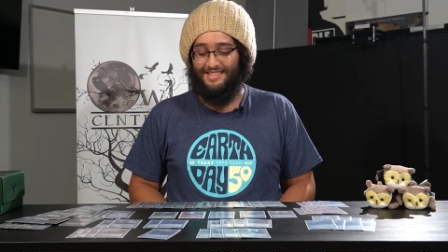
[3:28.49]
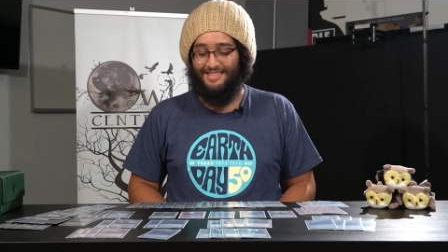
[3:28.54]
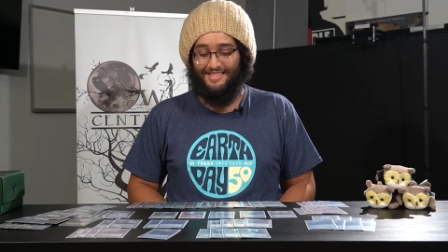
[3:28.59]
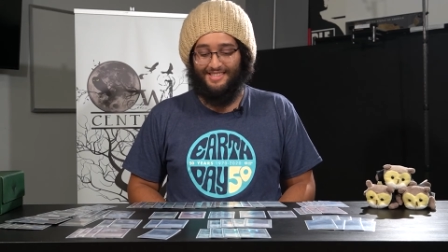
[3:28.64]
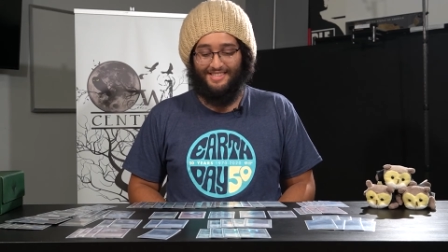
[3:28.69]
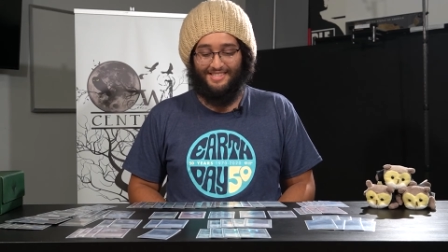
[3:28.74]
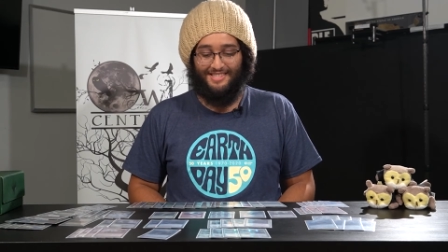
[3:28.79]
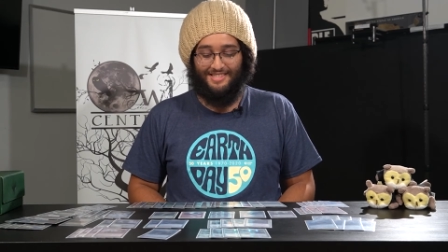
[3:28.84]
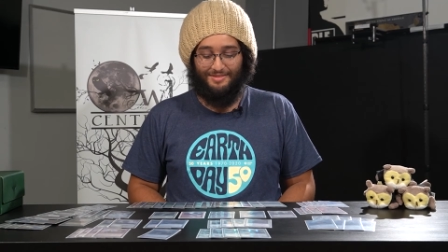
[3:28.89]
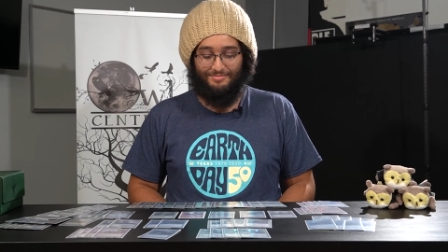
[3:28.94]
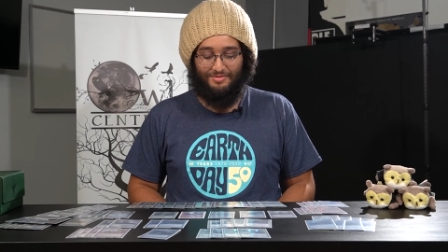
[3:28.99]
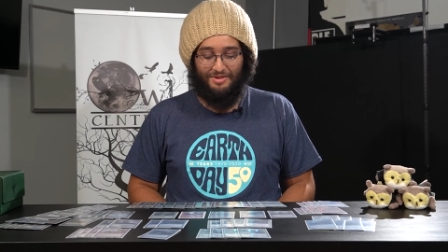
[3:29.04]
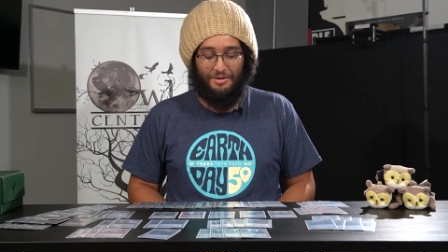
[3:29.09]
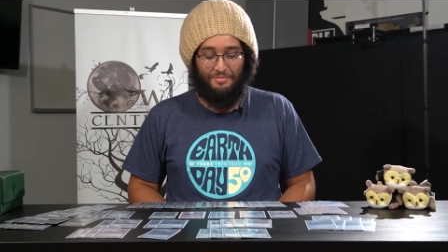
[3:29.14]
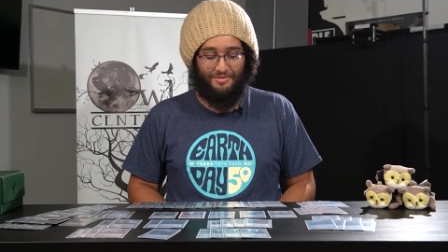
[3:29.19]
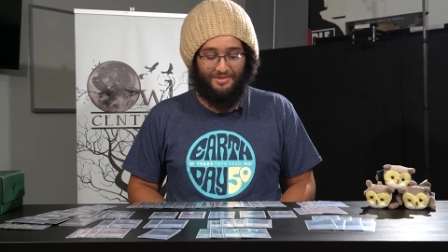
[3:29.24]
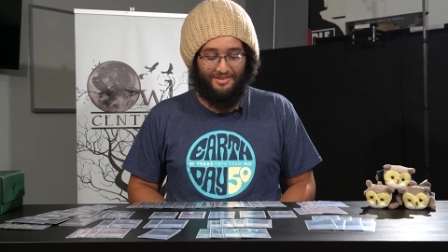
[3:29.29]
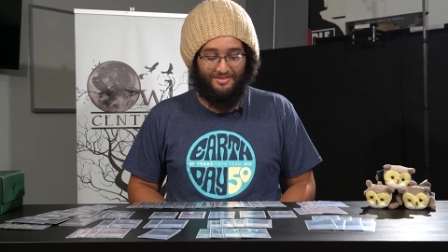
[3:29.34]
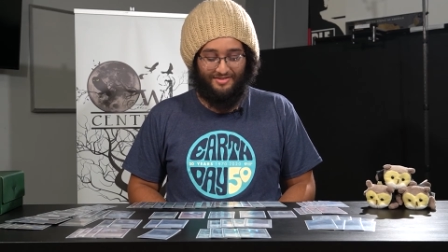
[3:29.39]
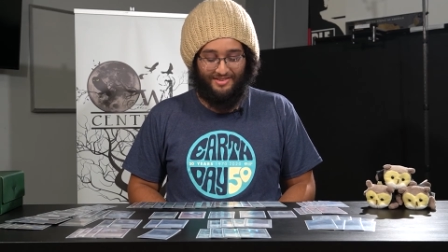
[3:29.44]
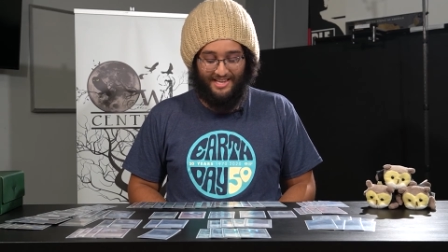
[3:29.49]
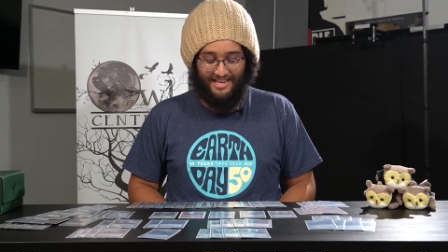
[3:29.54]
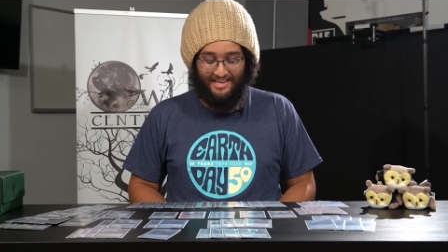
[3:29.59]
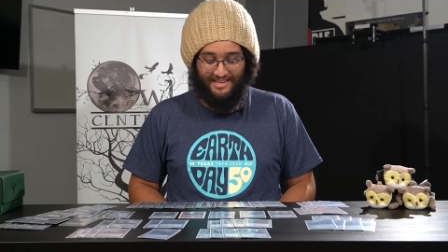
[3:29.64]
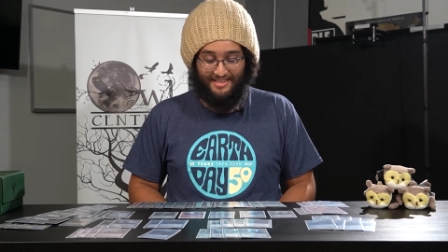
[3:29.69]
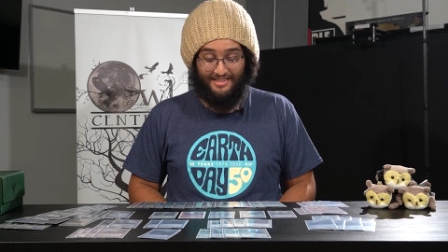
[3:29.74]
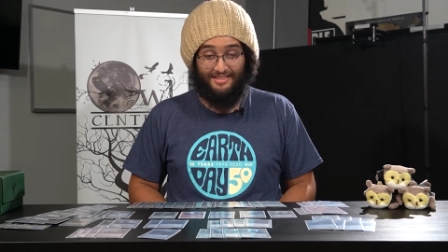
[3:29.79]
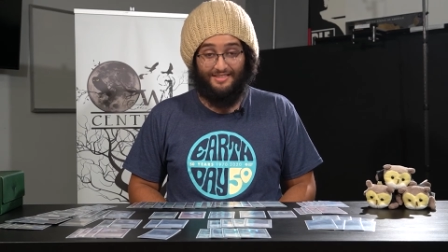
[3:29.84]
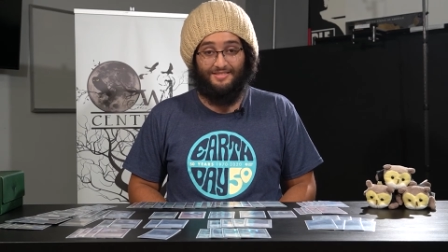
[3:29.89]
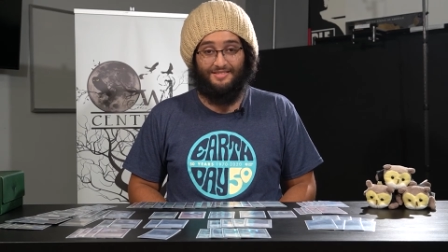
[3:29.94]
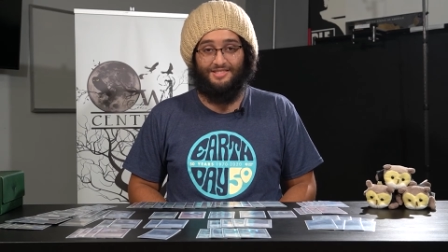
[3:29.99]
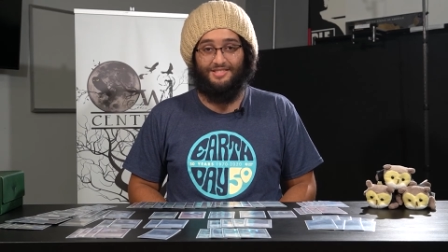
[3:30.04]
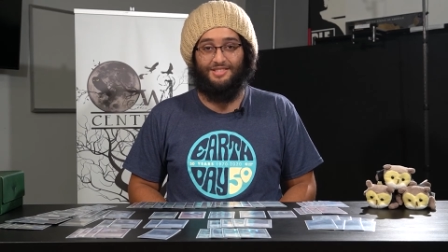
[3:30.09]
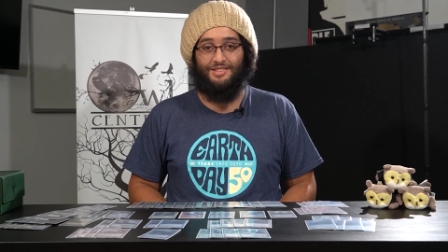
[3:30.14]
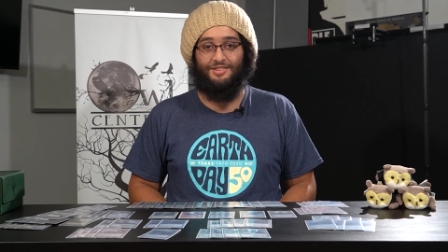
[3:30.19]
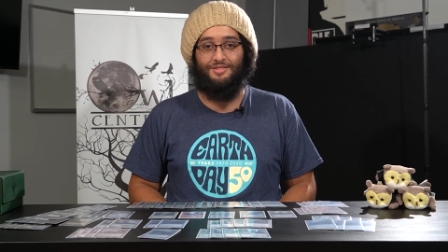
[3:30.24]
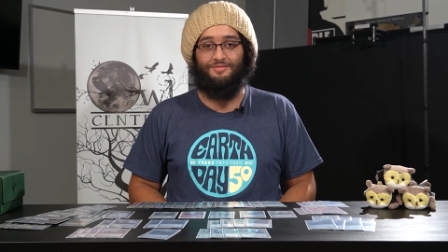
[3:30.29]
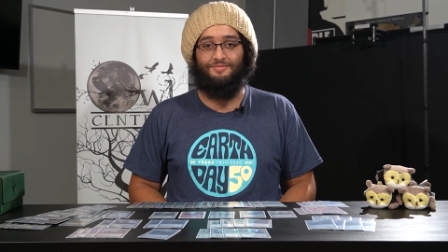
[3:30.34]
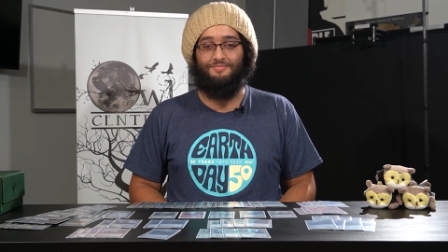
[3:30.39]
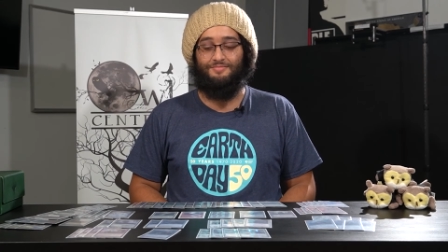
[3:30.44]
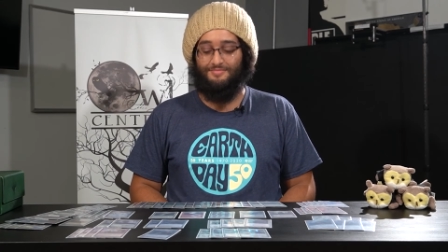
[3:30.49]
this is probably your deck. So